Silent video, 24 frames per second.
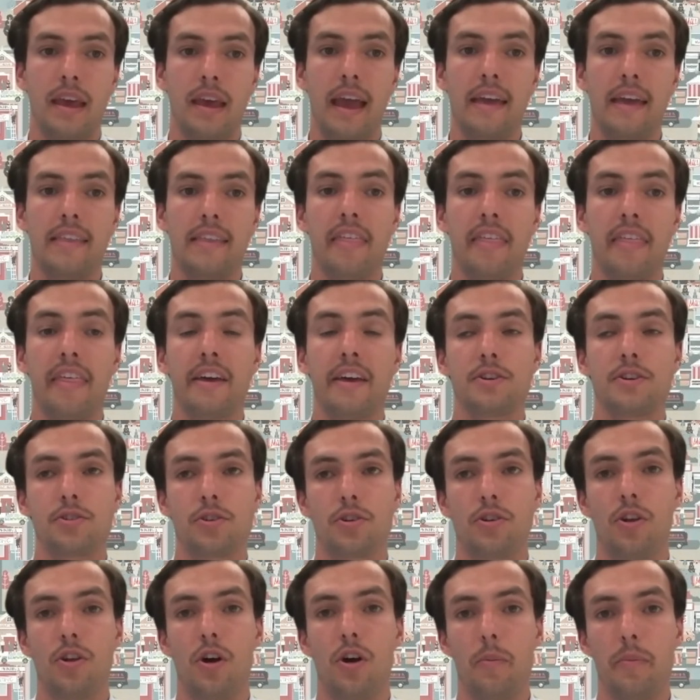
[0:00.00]
and that they
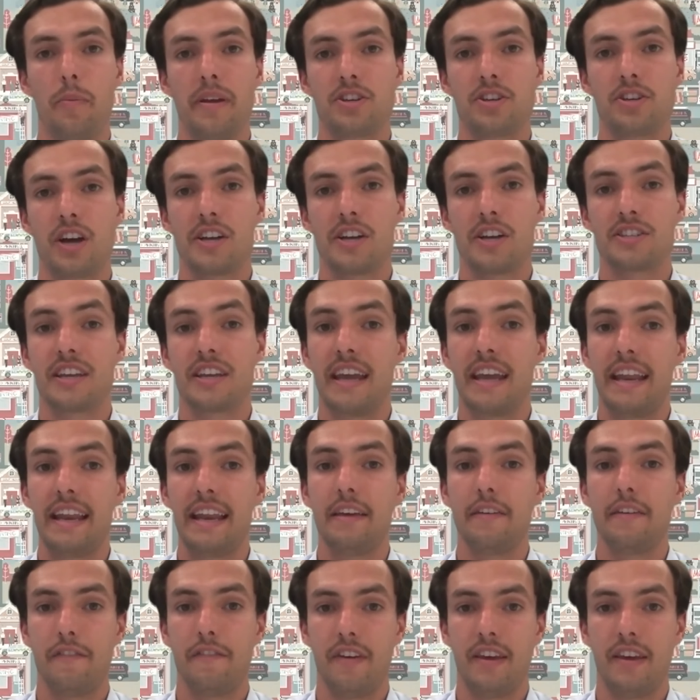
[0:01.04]
should not be charging
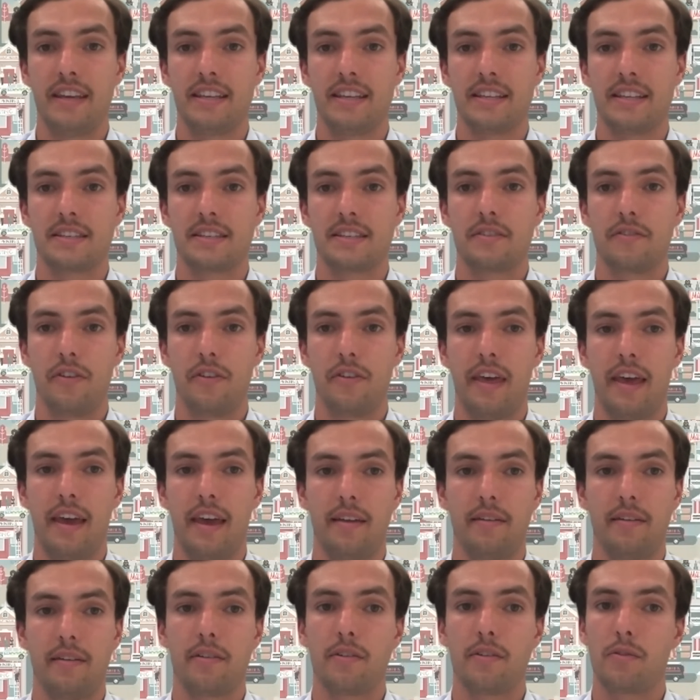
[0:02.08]
any fees for
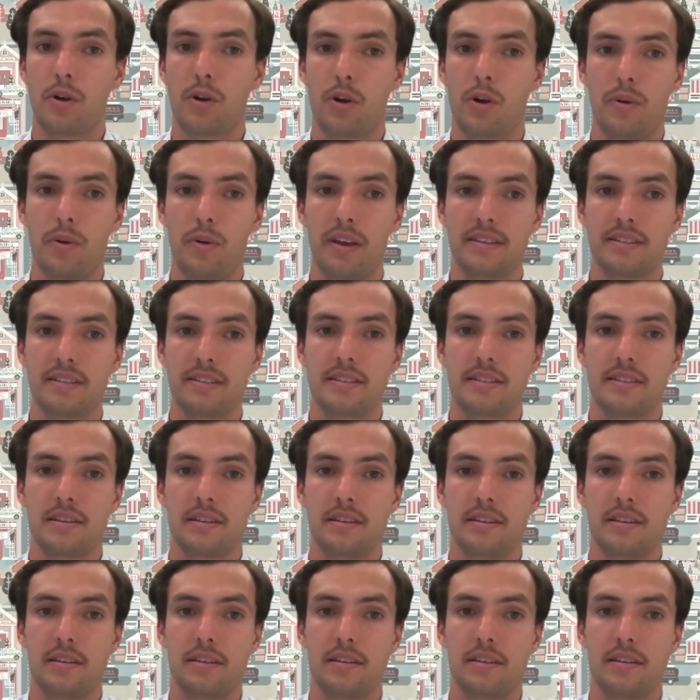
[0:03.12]
that request.